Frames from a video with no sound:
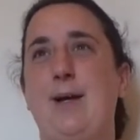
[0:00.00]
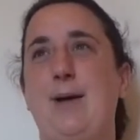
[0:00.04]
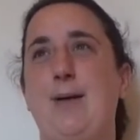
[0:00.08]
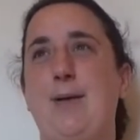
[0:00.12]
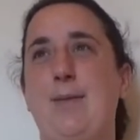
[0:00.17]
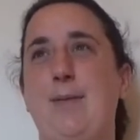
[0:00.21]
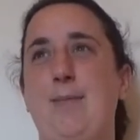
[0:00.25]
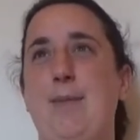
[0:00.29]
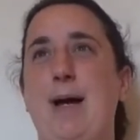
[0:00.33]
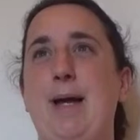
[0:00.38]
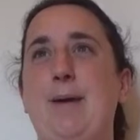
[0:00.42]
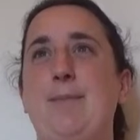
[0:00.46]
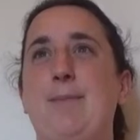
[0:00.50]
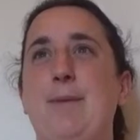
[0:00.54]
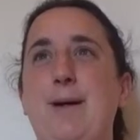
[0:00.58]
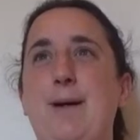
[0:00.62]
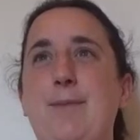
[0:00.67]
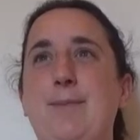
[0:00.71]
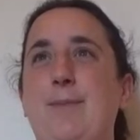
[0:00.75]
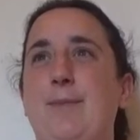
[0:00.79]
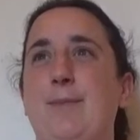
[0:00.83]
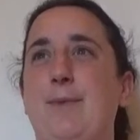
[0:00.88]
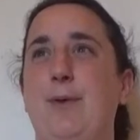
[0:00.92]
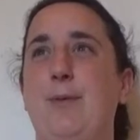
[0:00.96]
my
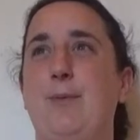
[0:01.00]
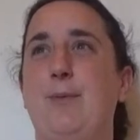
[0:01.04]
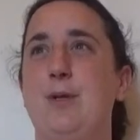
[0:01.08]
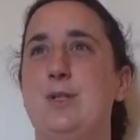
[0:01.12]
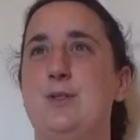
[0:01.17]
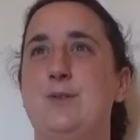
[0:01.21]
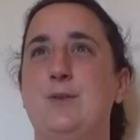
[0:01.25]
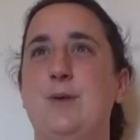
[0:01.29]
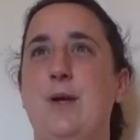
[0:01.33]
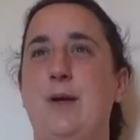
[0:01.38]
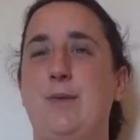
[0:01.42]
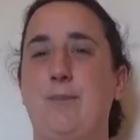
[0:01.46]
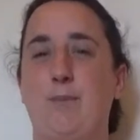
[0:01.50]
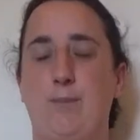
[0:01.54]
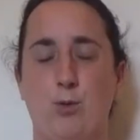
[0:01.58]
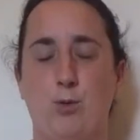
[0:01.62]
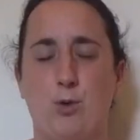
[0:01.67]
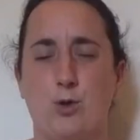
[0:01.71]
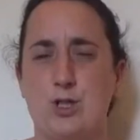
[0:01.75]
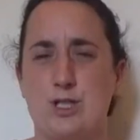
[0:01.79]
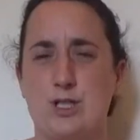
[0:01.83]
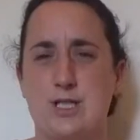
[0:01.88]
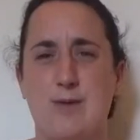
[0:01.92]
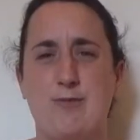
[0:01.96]
mum
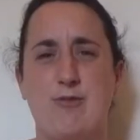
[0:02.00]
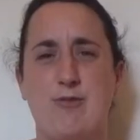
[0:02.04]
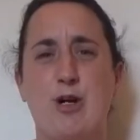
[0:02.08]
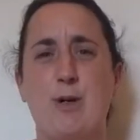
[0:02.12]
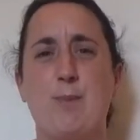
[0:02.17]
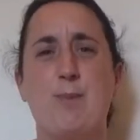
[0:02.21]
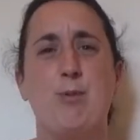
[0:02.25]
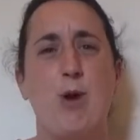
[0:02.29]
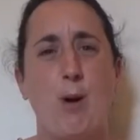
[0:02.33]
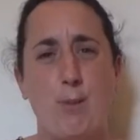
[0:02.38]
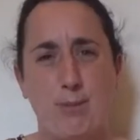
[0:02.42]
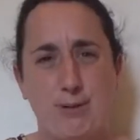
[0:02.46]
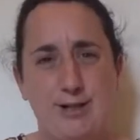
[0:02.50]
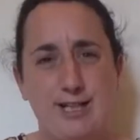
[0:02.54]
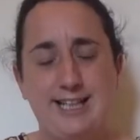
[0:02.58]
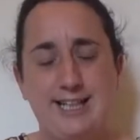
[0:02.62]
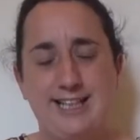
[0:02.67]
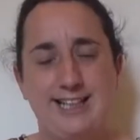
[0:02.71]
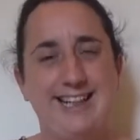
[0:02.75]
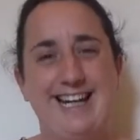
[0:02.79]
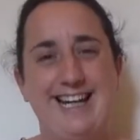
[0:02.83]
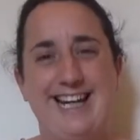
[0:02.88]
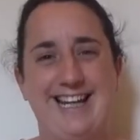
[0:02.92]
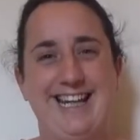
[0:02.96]
brought us up very
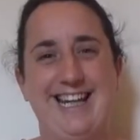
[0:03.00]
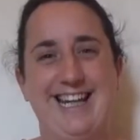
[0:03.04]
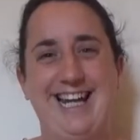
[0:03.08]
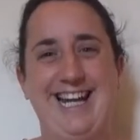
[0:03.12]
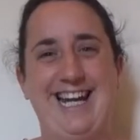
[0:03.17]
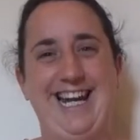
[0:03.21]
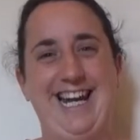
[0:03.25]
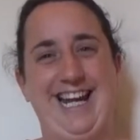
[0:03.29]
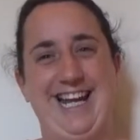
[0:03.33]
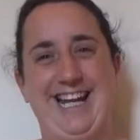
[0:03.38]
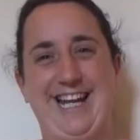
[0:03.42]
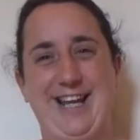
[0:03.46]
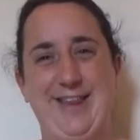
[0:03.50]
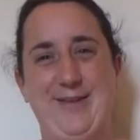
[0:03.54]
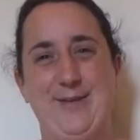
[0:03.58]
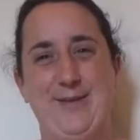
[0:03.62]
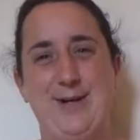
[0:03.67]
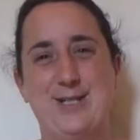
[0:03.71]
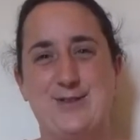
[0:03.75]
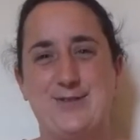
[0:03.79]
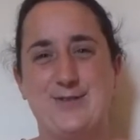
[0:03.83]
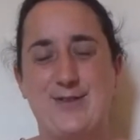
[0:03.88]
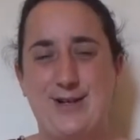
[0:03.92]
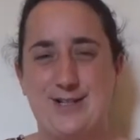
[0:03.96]
properly in the
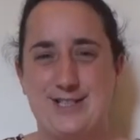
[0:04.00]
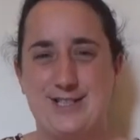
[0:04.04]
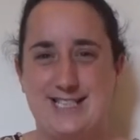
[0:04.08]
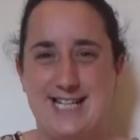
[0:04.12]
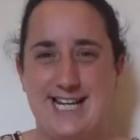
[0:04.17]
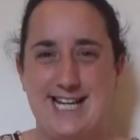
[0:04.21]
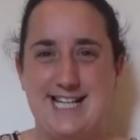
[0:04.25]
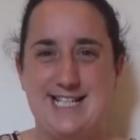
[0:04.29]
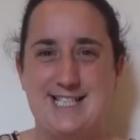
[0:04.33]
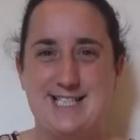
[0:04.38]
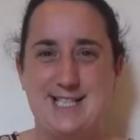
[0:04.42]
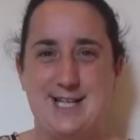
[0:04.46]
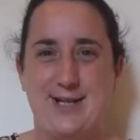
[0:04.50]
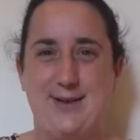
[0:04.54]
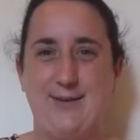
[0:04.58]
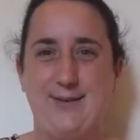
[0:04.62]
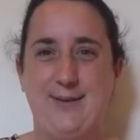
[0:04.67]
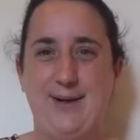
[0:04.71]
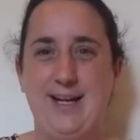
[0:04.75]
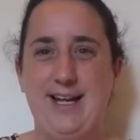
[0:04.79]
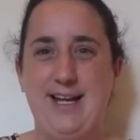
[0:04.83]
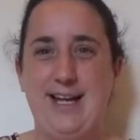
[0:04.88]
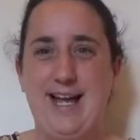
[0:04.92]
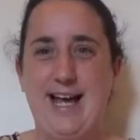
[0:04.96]
words of those days. So
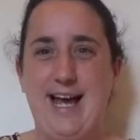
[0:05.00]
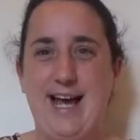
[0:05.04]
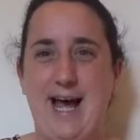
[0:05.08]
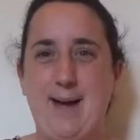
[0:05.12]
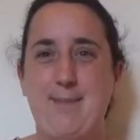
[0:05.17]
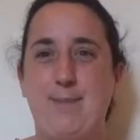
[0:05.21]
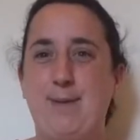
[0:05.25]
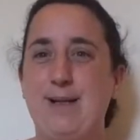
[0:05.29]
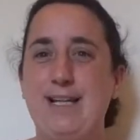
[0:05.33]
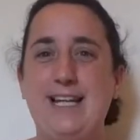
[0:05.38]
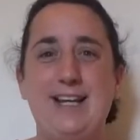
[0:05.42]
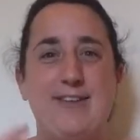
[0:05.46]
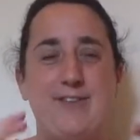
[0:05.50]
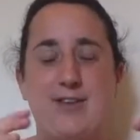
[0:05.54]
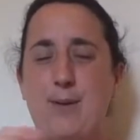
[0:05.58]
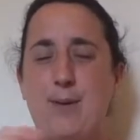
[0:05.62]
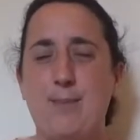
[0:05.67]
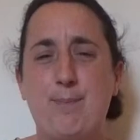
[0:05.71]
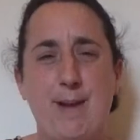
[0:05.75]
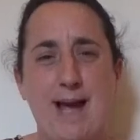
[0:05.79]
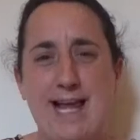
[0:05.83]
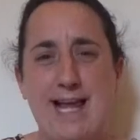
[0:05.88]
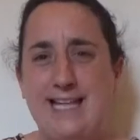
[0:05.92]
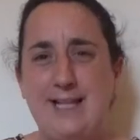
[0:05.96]
I believe
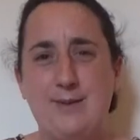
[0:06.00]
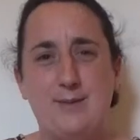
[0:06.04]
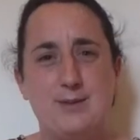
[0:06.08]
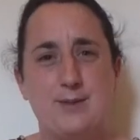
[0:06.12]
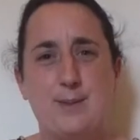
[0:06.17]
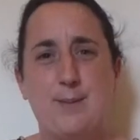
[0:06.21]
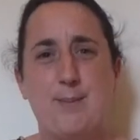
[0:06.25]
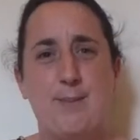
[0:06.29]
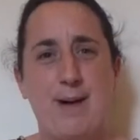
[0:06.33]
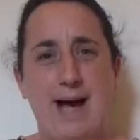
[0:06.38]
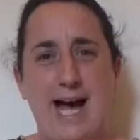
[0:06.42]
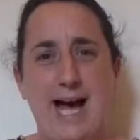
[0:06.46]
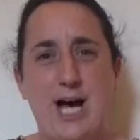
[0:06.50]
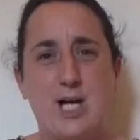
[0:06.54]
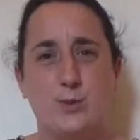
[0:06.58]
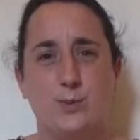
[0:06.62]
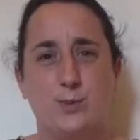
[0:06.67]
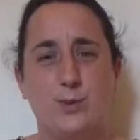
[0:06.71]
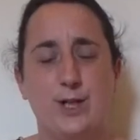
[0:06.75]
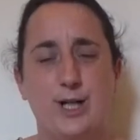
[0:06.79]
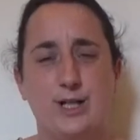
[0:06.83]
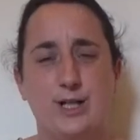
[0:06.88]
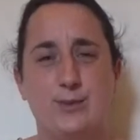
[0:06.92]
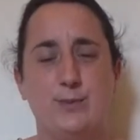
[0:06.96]
that belly was a bad
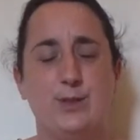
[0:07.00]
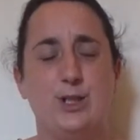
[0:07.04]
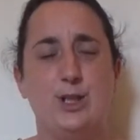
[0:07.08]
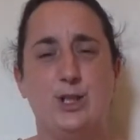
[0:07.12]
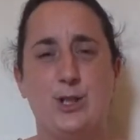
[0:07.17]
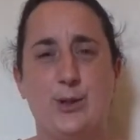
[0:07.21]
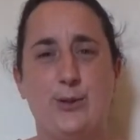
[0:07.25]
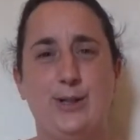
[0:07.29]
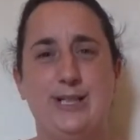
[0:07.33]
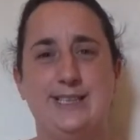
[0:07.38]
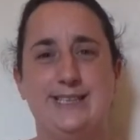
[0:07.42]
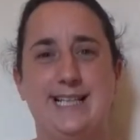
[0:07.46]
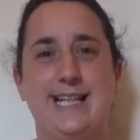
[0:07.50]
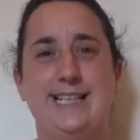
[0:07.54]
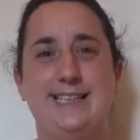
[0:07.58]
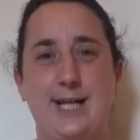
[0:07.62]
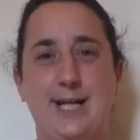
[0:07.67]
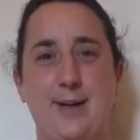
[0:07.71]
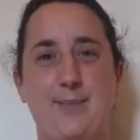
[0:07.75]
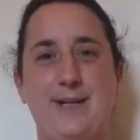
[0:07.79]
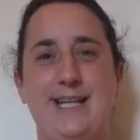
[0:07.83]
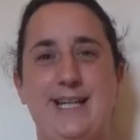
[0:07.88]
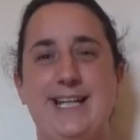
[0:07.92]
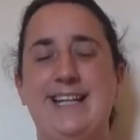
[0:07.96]
word and we should only say
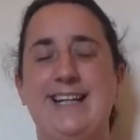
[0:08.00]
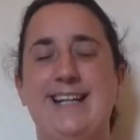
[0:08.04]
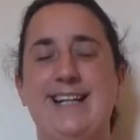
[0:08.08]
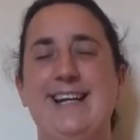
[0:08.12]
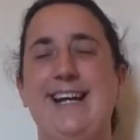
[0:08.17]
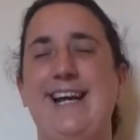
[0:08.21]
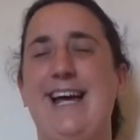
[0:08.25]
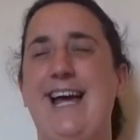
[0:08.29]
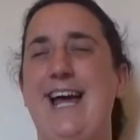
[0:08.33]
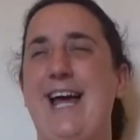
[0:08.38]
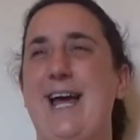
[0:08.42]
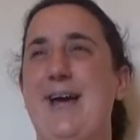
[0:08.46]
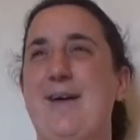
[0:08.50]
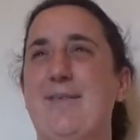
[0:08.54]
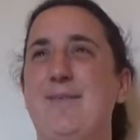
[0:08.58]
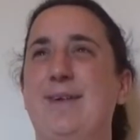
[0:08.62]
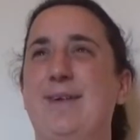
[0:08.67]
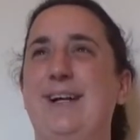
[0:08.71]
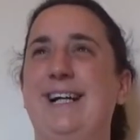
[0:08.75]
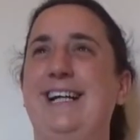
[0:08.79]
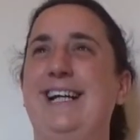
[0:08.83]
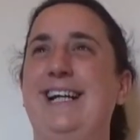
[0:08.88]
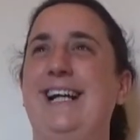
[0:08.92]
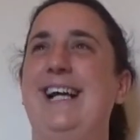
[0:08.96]
tummy. And
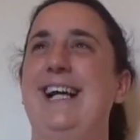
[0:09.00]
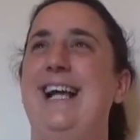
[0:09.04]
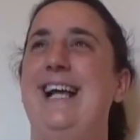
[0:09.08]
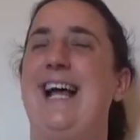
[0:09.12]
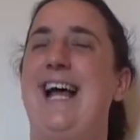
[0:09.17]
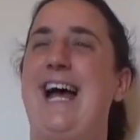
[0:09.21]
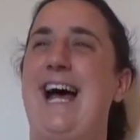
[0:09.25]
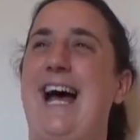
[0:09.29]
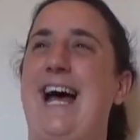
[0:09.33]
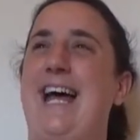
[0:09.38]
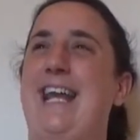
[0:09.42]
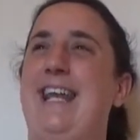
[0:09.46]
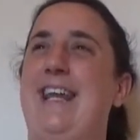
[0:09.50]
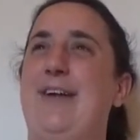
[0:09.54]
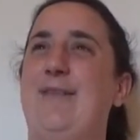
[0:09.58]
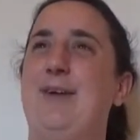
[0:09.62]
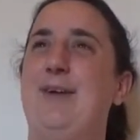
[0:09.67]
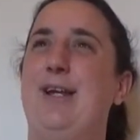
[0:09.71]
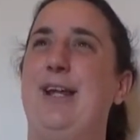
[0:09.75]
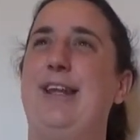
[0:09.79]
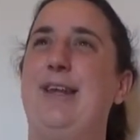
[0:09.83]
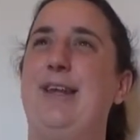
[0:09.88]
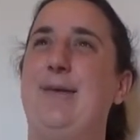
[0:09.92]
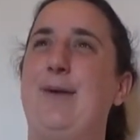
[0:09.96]

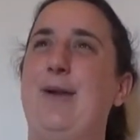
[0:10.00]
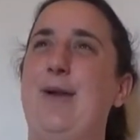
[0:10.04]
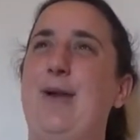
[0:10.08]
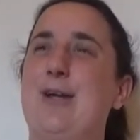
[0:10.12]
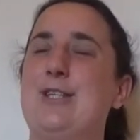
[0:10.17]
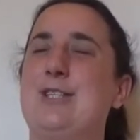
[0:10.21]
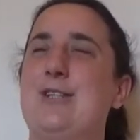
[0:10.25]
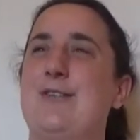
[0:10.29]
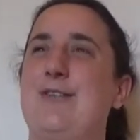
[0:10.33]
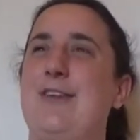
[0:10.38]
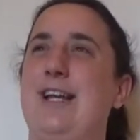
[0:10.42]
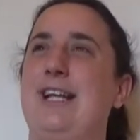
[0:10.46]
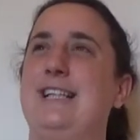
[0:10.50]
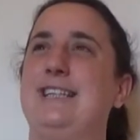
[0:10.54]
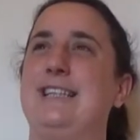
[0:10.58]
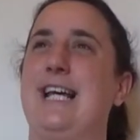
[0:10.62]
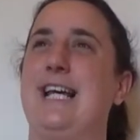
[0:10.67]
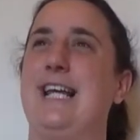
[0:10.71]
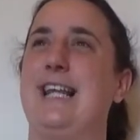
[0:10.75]
there were lots of things like